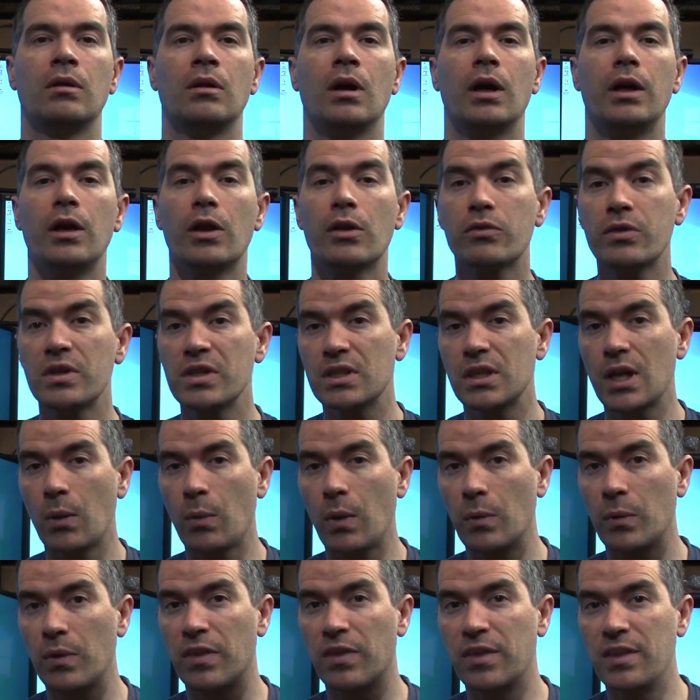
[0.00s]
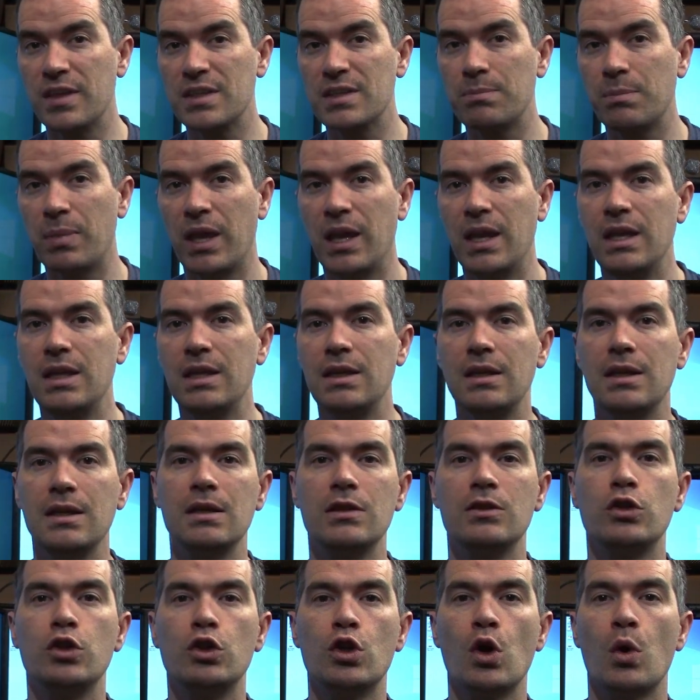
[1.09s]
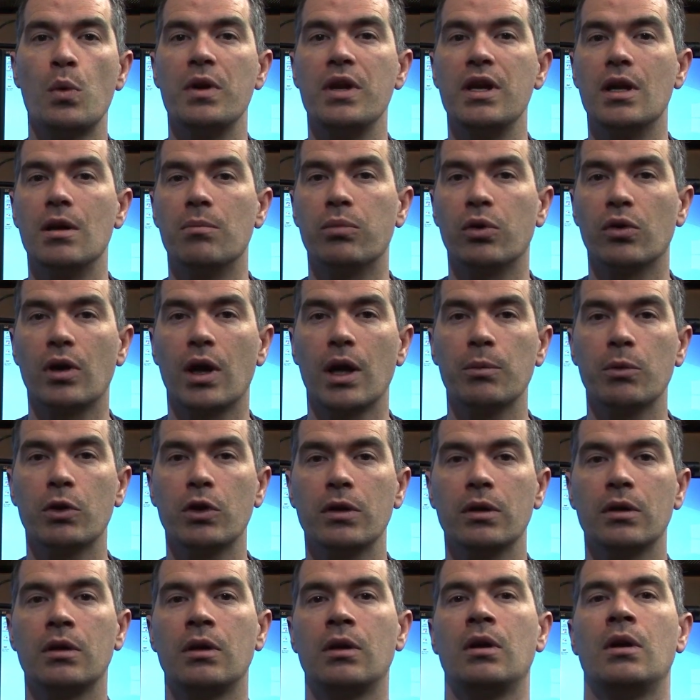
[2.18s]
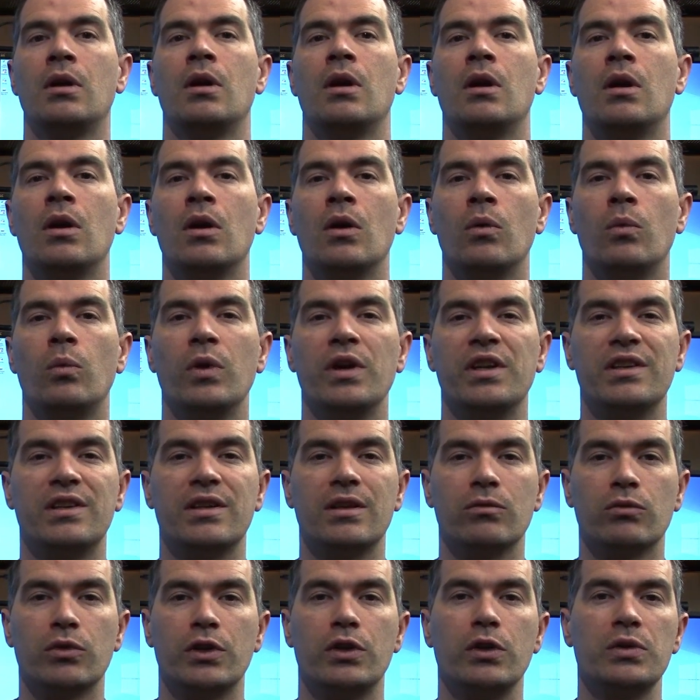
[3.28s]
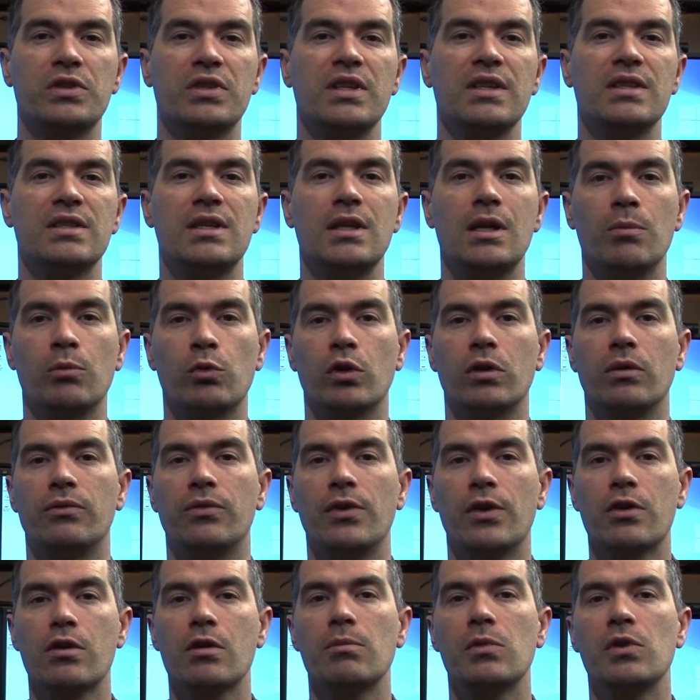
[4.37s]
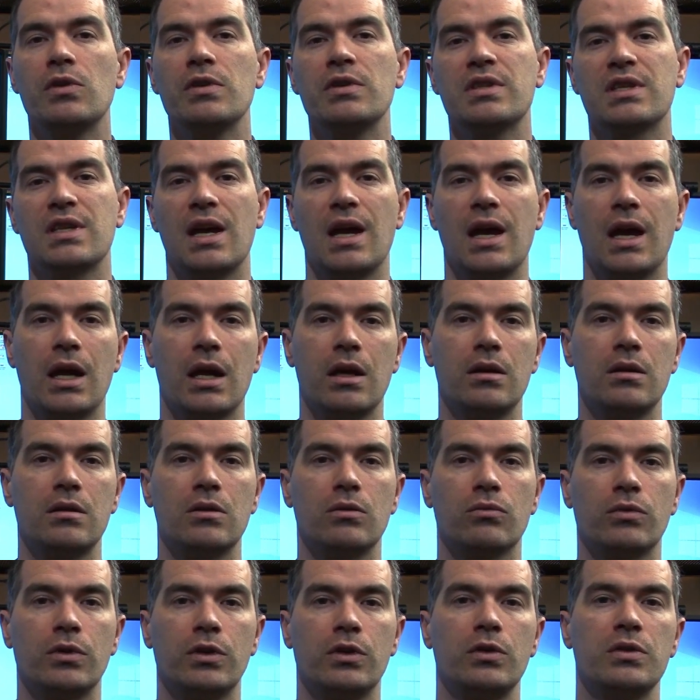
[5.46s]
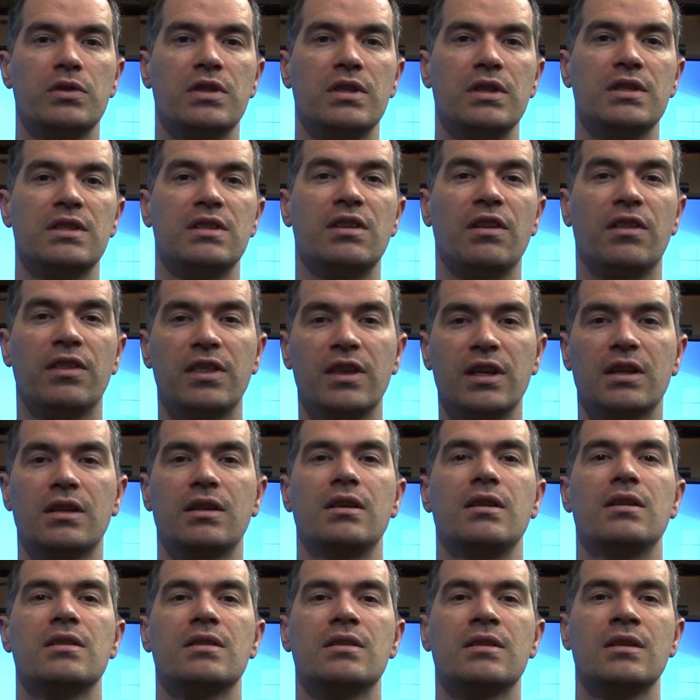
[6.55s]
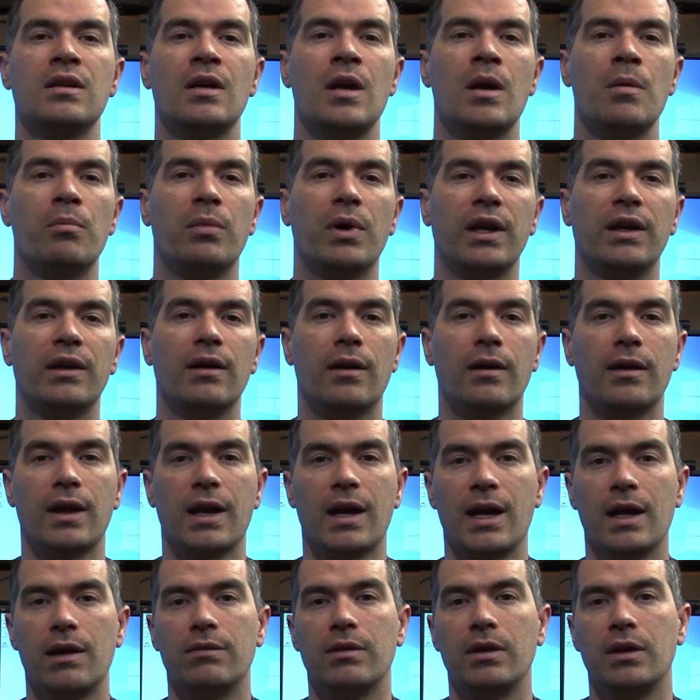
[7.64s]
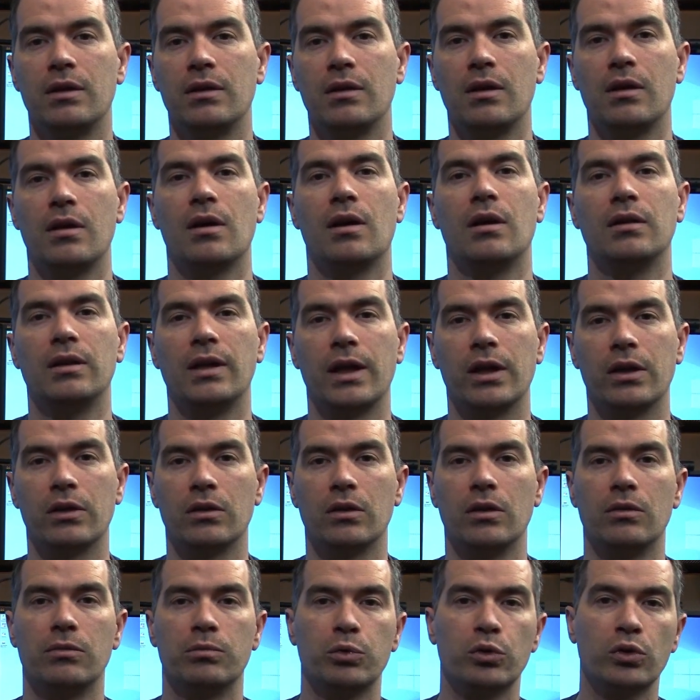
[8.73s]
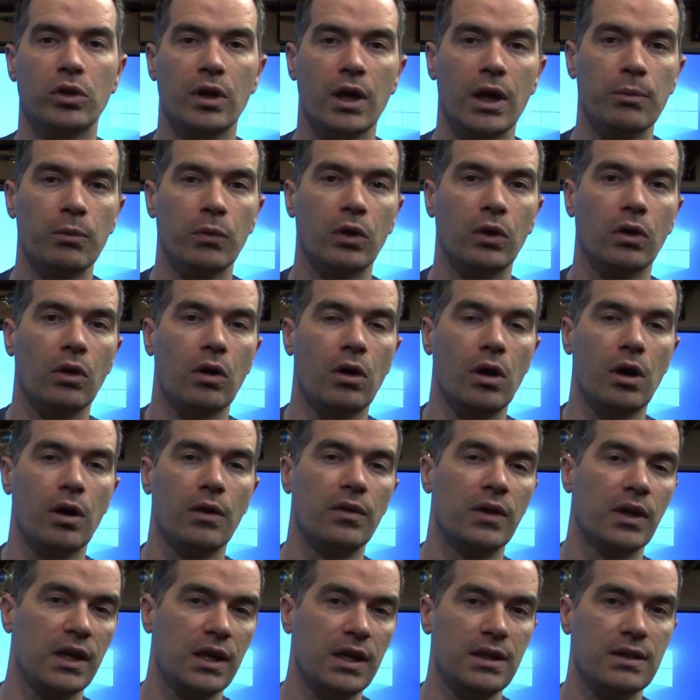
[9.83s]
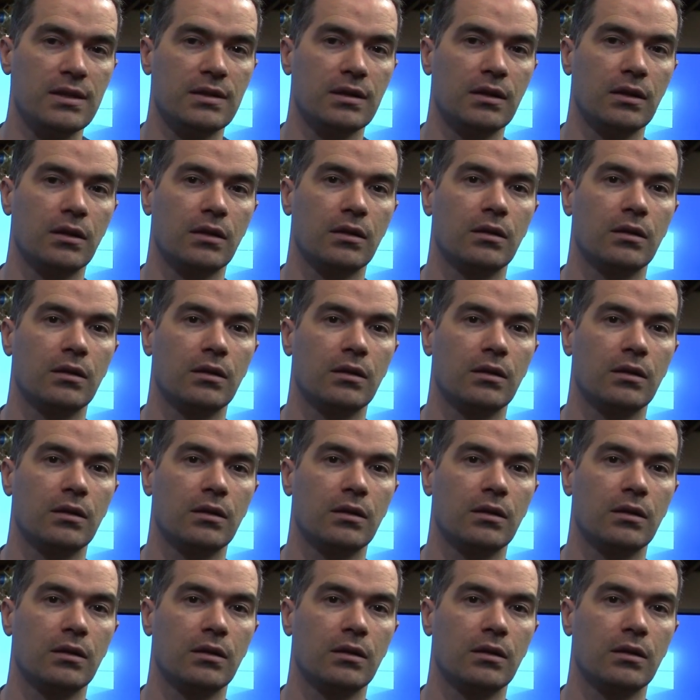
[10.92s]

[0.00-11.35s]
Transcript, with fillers: Another reason I went with this paint is you don't need a primer, which reduces the number of variables and reduces the thickness by not having a layer of primer on the heatsink.